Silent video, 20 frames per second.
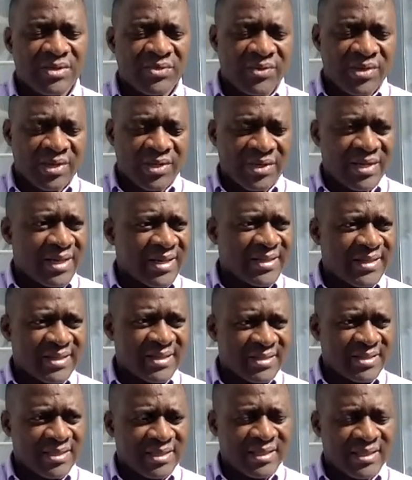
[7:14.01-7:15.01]
while
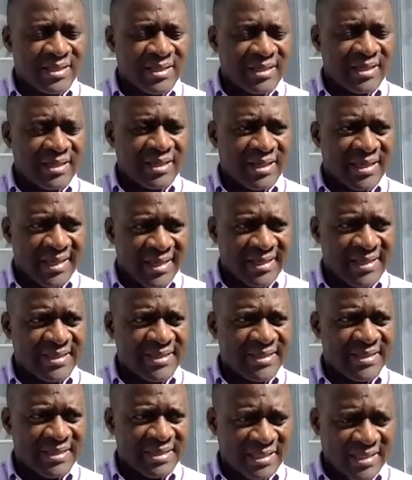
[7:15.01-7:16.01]
others are, are
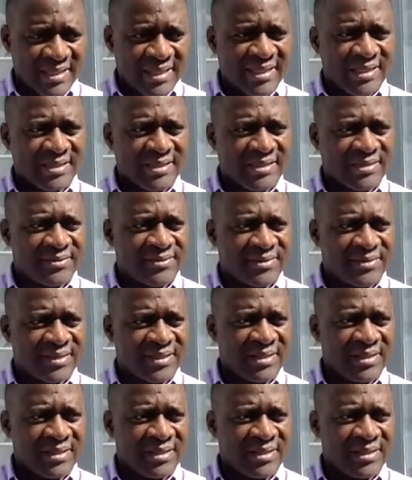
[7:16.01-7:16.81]
highly selective